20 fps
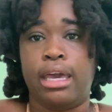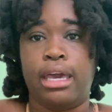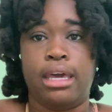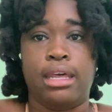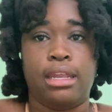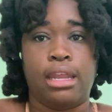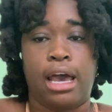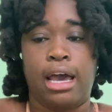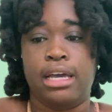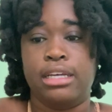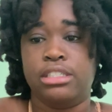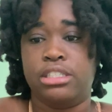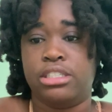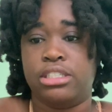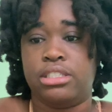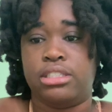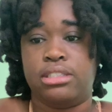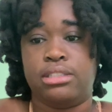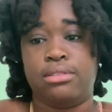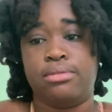and I
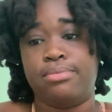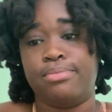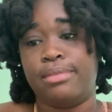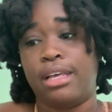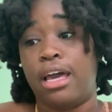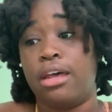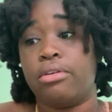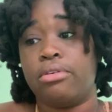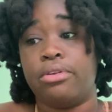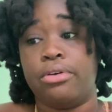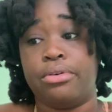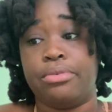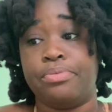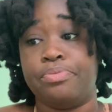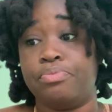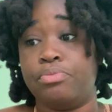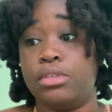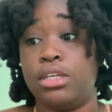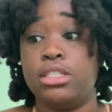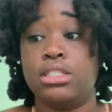don't know.
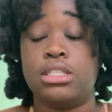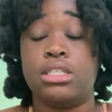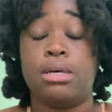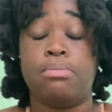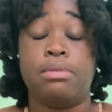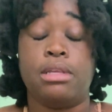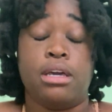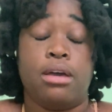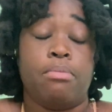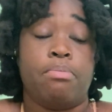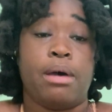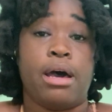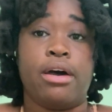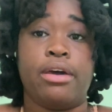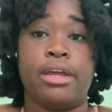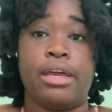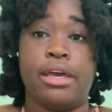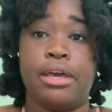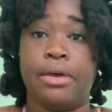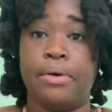It's something about
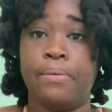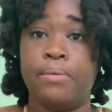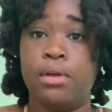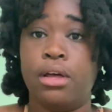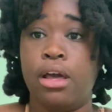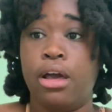it.